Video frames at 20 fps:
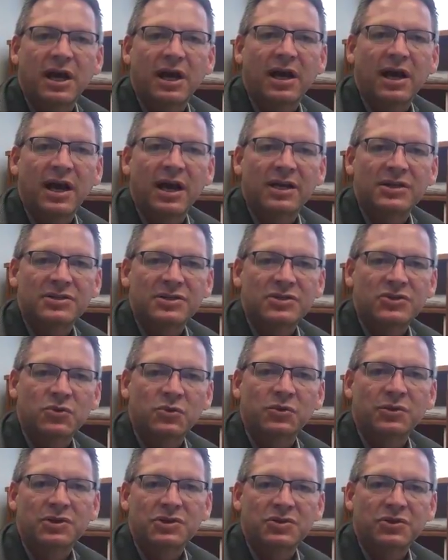uh, as a
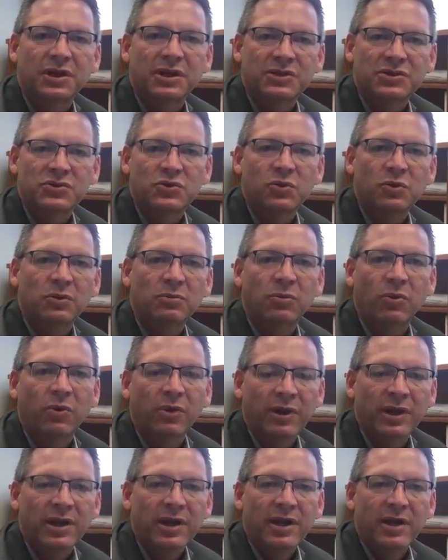school district, as a school
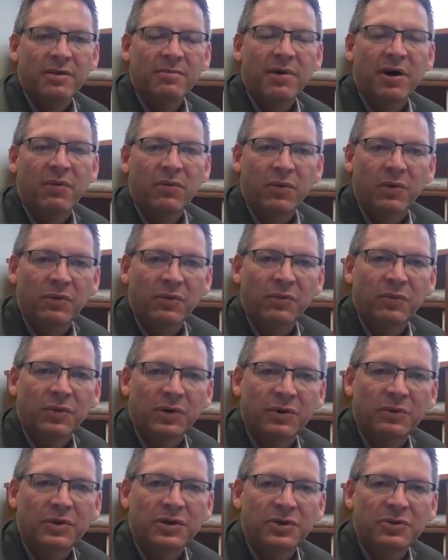board about what,
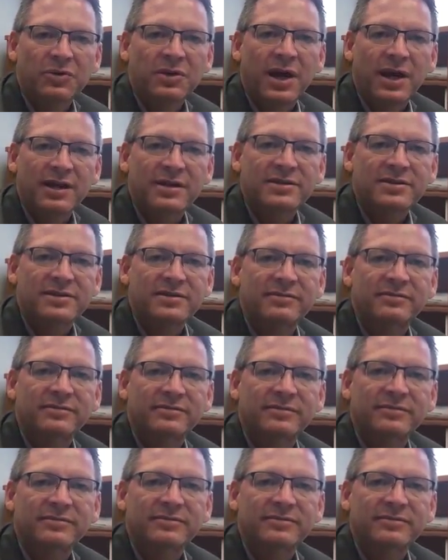what do we do next.